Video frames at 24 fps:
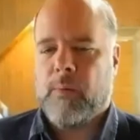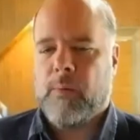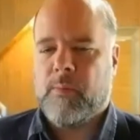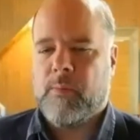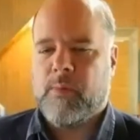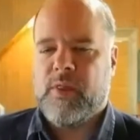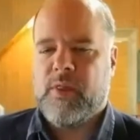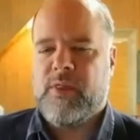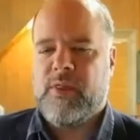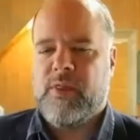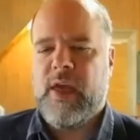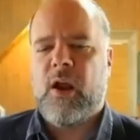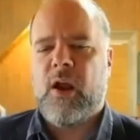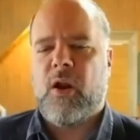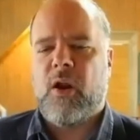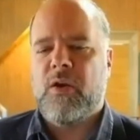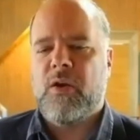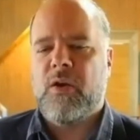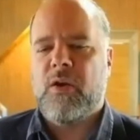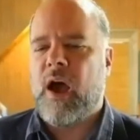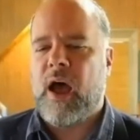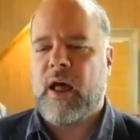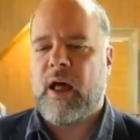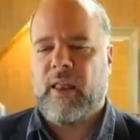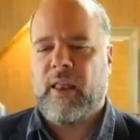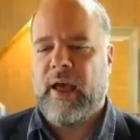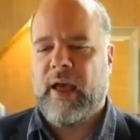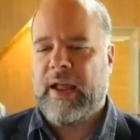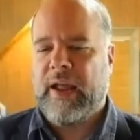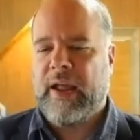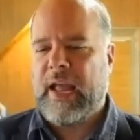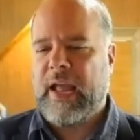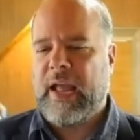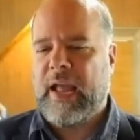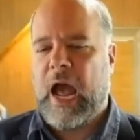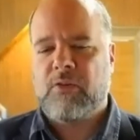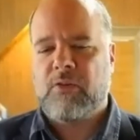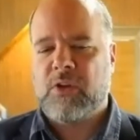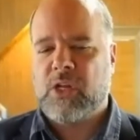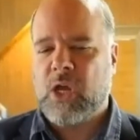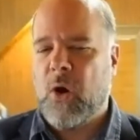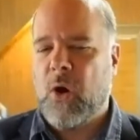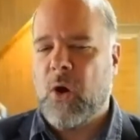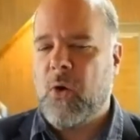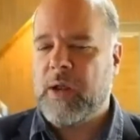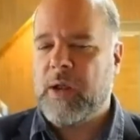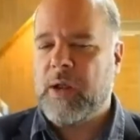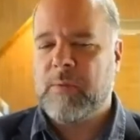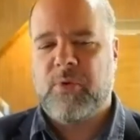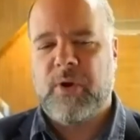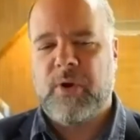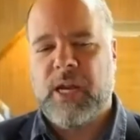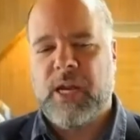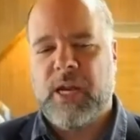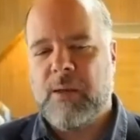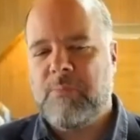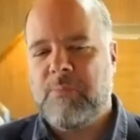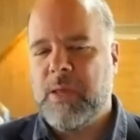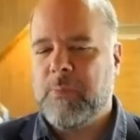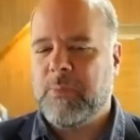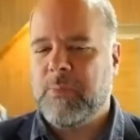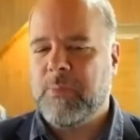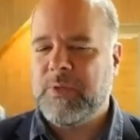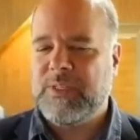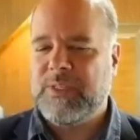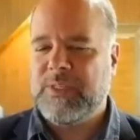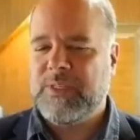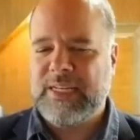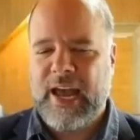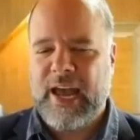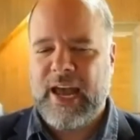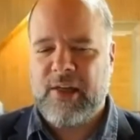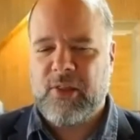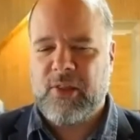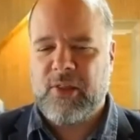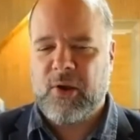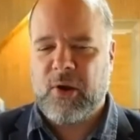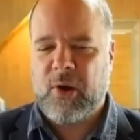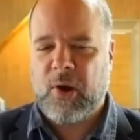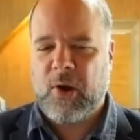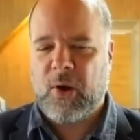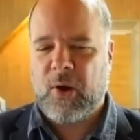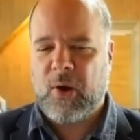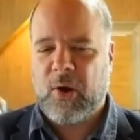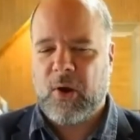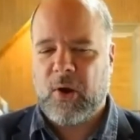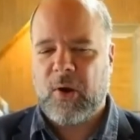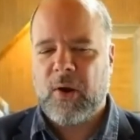They are not like outgoing, bringing people together,